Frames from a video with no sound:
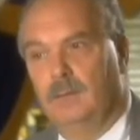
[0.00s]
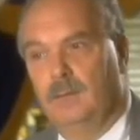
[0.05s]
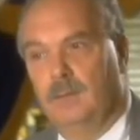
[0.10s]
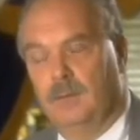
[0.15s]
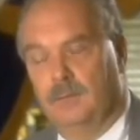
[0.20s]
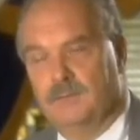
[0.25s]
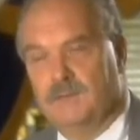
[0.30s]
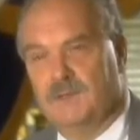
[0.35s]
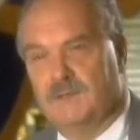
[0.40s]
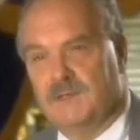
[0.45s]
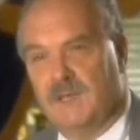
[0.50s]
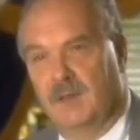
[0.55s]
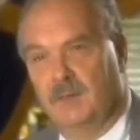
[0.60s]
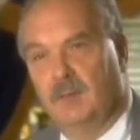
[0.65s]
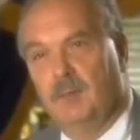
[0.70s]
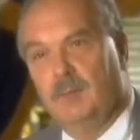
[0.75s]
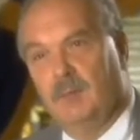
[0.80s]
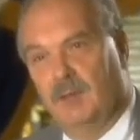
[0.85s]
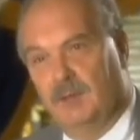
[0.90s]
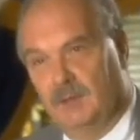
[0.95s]
there was a
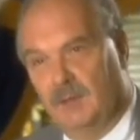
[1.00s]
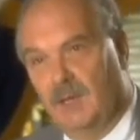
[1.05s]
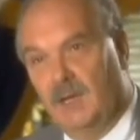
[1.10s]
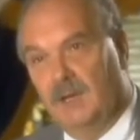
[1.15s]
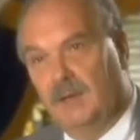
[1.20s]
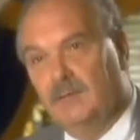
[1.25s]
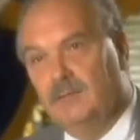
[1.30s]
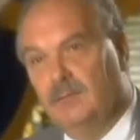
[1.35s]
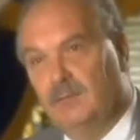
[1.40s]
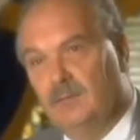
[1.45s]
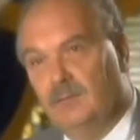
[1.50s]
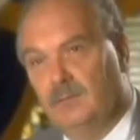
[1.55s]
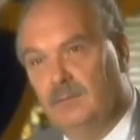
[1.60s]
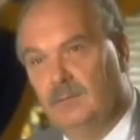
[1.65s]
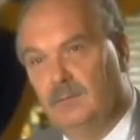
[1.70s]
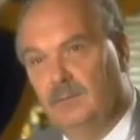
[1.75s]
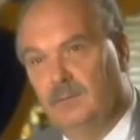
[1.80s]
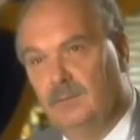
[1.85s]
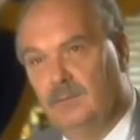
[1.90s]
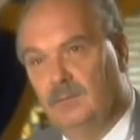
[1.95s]
time in my life
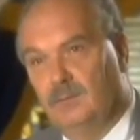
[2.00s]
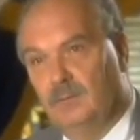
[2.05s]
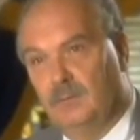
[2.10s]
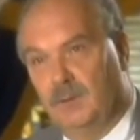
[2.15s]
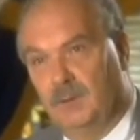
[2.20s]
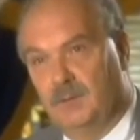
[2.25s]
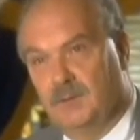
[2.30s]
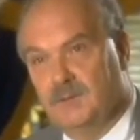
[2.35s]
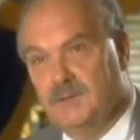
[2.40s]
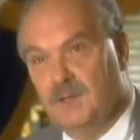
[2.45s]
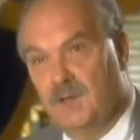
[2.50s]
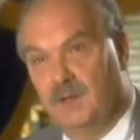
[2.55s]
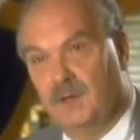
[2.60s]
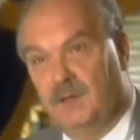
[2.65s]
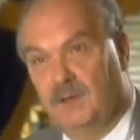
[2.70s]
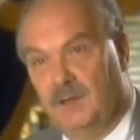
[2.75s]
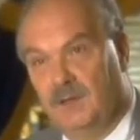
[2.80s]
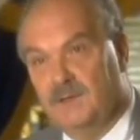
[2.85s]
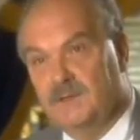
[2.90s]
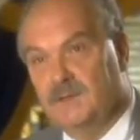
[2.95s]
when I was young
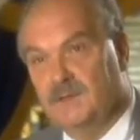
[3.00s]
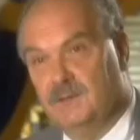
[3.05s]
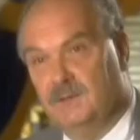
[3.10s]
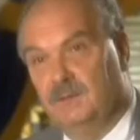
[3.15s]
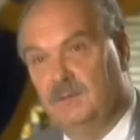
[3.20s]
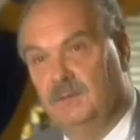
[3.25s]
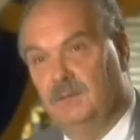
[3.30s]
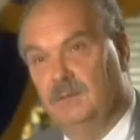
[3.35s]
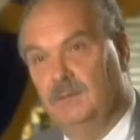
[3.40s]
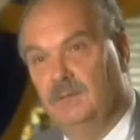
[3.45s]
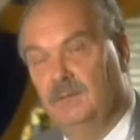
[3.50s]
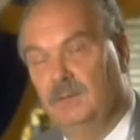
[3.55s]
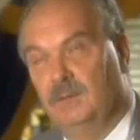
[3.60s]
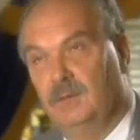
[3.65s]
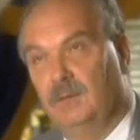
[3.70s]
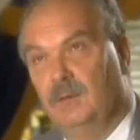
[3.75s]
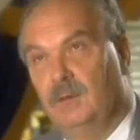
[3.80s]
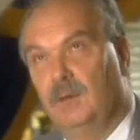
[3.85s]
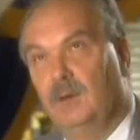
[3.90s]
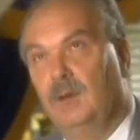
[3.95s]
and innocent,
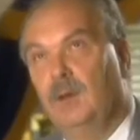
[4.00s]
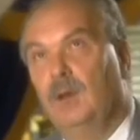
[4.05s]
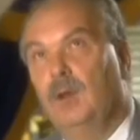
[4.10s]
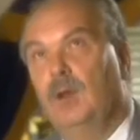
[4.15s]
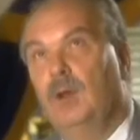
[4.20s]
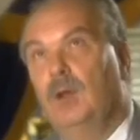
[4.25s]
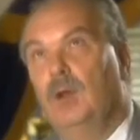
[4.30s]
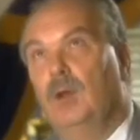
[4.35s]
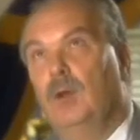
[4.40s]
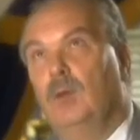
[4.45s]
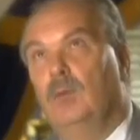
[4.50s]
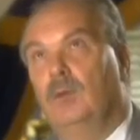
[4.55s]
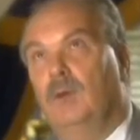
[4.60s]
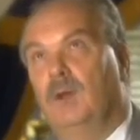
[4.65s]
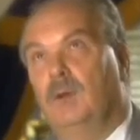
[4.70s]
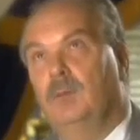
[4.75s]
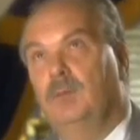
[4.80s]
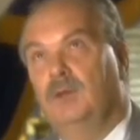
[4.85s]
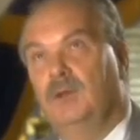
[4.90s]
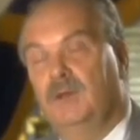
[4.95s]

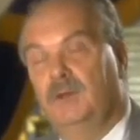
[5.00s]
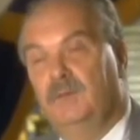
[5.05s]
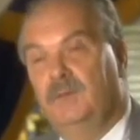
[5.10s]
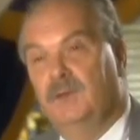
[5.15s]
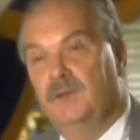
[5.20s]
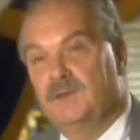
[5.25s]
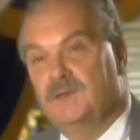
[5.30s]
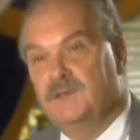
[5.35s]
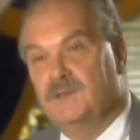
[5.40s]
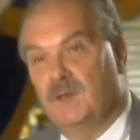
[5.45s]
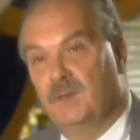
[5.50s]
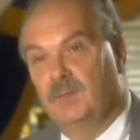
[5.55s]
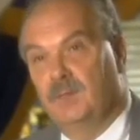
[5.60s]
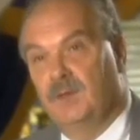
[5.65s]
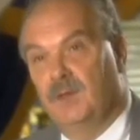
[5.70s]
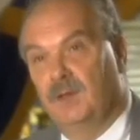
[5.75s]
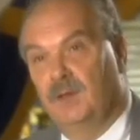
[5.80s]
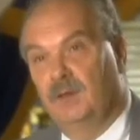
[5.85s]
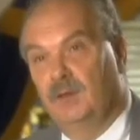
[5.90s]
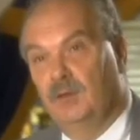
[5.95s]
when I believed in
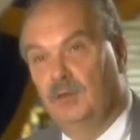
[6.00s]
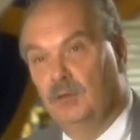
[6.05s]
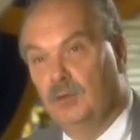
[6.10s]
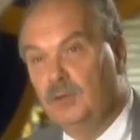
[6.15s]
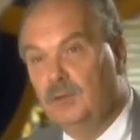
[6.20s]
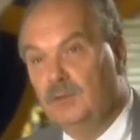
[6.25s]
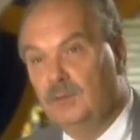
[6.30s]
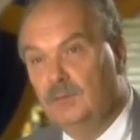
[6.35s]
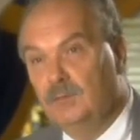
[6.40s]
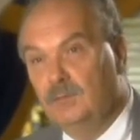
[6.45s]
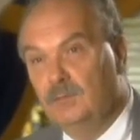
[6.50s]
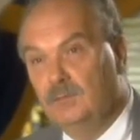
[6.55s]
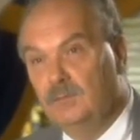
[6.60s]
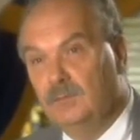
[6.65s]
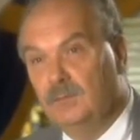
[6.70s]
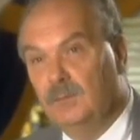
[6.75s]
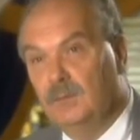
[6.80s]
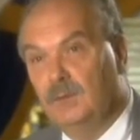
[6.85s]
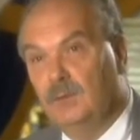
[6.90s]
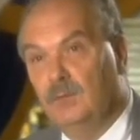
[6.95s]
something good,
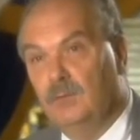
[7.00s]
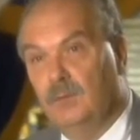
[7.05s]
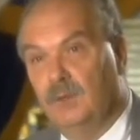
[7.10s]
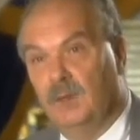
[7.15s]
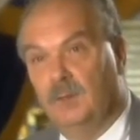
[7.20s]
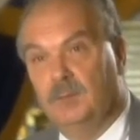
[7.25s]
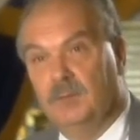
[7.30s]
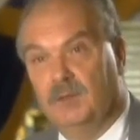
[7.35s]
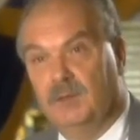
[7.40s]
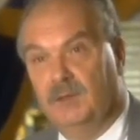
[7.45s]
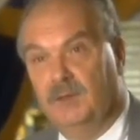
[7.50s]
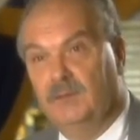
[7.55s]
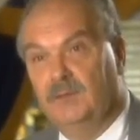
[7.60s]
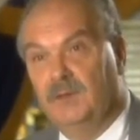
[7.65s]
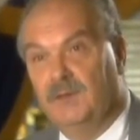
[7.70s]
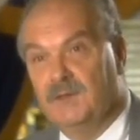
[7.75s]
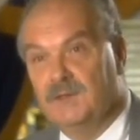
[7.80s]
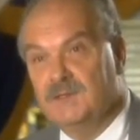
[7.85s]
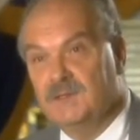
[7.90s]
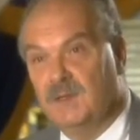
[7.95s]
when I
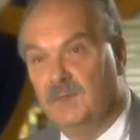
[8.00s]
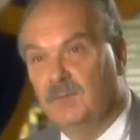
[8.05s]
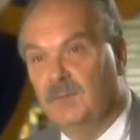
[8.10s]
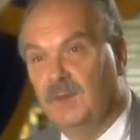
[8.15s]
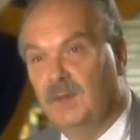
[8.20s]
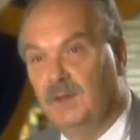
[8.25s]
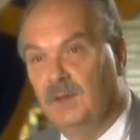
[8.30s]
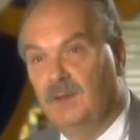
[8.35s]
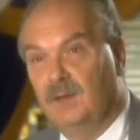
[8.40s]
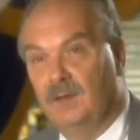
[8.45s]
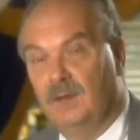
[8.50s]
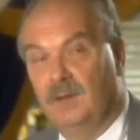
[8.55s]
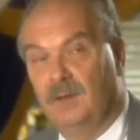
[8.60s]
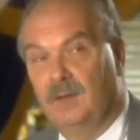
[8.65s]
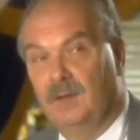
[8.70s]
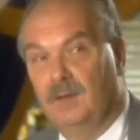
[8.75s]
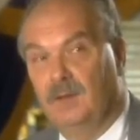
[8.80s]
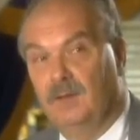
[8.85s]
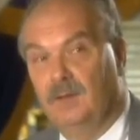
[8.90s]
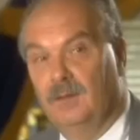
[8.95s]
believed in something
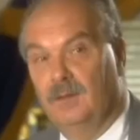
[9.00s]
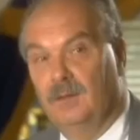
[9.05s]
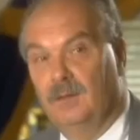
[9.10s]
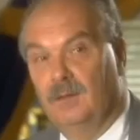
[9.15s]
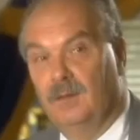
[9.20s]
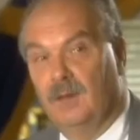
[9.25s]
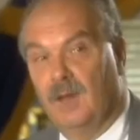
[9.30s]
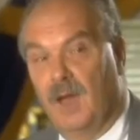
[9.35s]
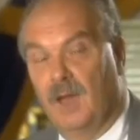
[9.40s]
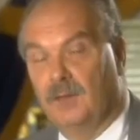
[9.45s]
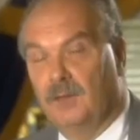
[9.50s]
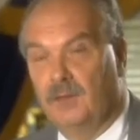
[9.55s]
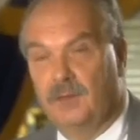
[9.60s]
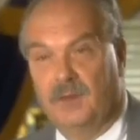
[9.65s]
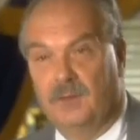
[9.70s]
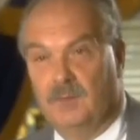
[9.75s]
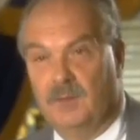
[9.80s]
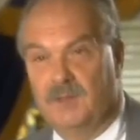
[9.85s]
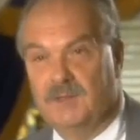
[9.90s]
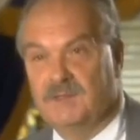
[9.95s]
other
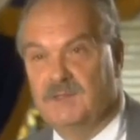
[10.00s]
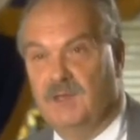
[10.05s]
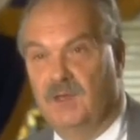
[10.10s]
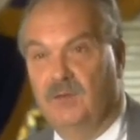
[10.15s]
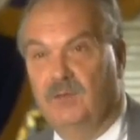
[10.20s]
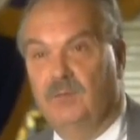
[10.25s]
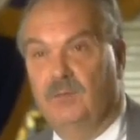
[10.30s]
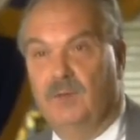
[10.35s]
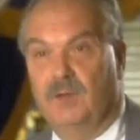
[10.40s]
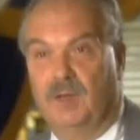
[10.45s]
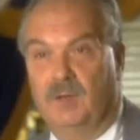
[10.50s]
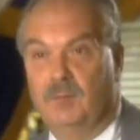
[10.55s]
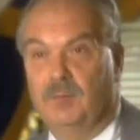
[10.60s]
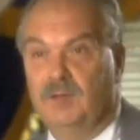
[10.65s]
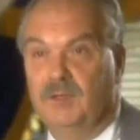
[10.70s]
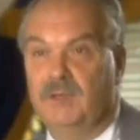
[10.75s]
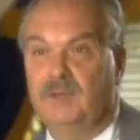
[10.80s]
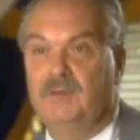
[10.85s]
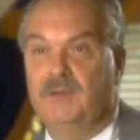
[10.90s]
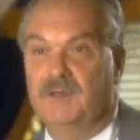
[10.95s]
than myself, when I
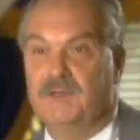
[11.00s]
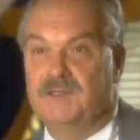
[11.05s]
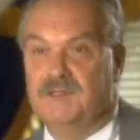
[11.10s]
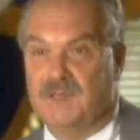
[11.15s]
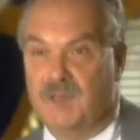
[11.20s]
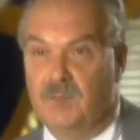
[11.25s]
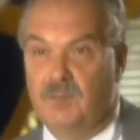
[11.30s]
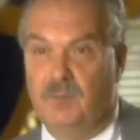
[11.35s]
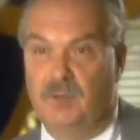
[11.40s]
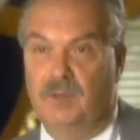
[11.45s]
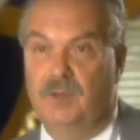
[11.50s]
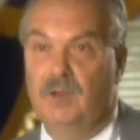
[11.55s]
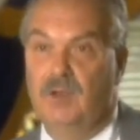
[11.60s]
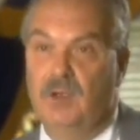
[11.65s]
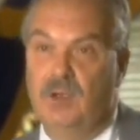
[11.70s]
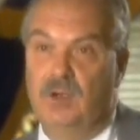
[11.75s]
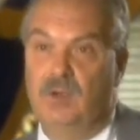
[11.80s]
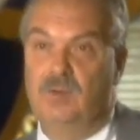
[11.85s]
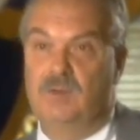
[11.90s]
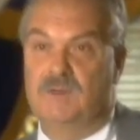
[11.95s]
believed in someone
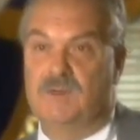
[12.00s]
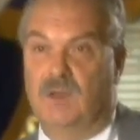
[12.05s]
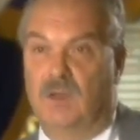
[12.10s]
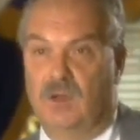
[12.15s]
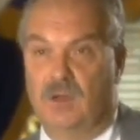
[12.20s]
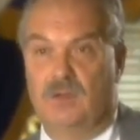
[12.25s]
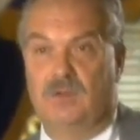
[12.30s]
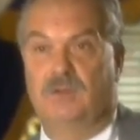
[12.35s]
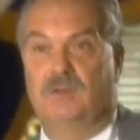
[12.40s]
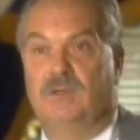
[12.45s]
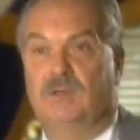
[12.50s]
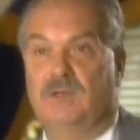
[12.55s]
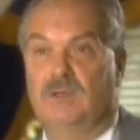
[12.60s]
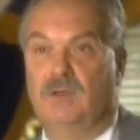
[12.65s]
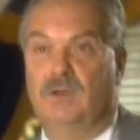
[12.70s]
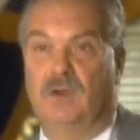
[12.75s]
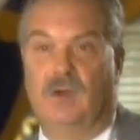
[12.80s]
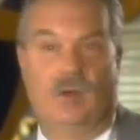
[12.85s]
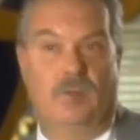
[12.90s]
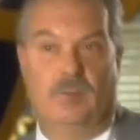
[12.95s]
who was all
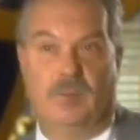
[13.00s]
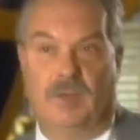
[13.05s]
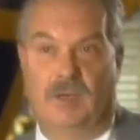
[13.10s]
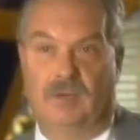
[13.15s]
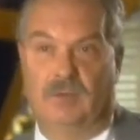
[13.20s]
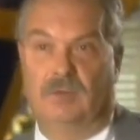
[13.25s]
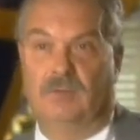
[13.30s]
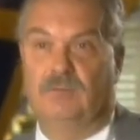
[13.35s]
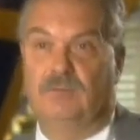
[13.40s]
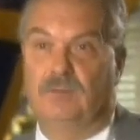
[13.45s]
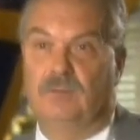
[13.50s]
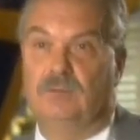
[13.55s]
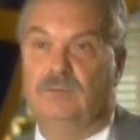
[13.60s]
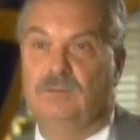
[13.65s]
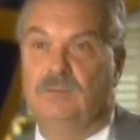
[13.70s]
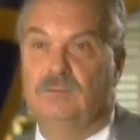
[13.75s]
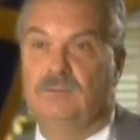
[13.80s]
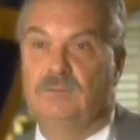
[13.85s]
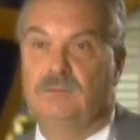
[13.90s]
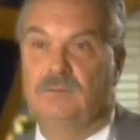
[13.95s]
good, all powerful,